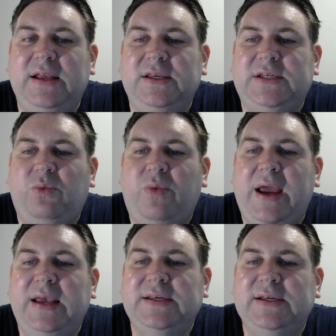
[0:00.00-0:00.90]
in some
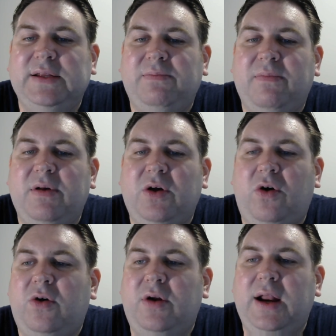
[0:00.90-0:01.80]
ways and
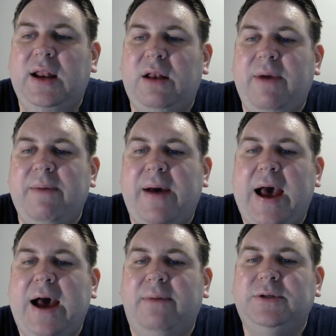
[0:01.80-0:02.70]
gone on a little bit
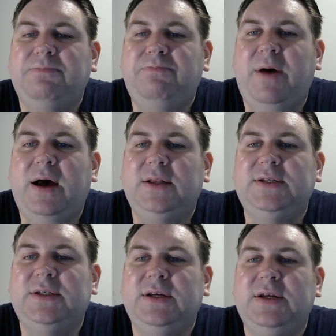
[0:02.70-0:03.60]
perhaps,
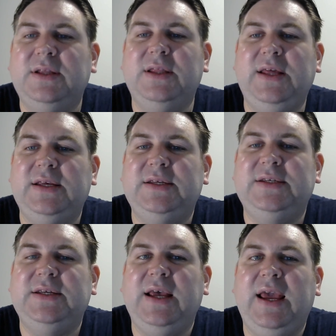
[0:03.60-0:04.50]
but
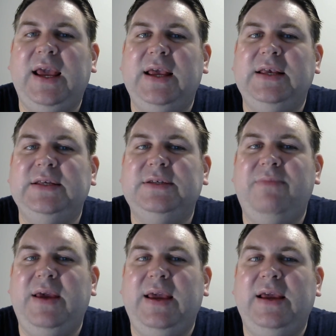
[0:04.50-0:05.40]
this is
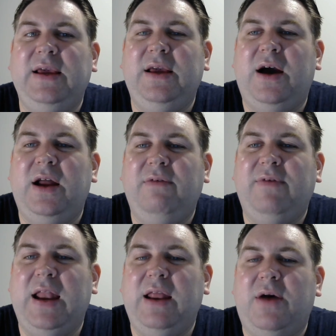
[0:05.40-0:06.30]
me kind of
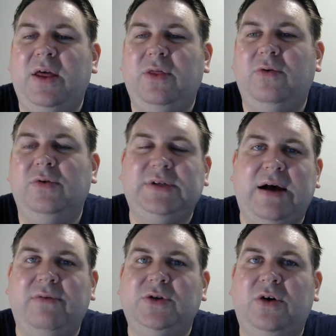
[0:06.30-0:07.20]
getting my thoughts
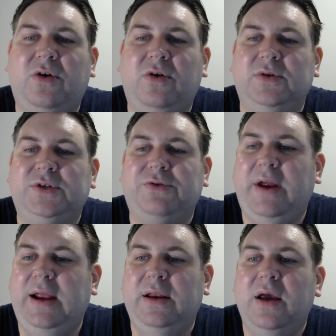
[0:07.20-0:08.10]
out on
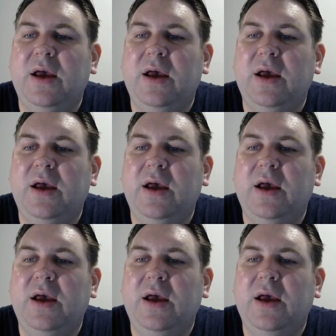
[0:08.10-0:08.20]
screen.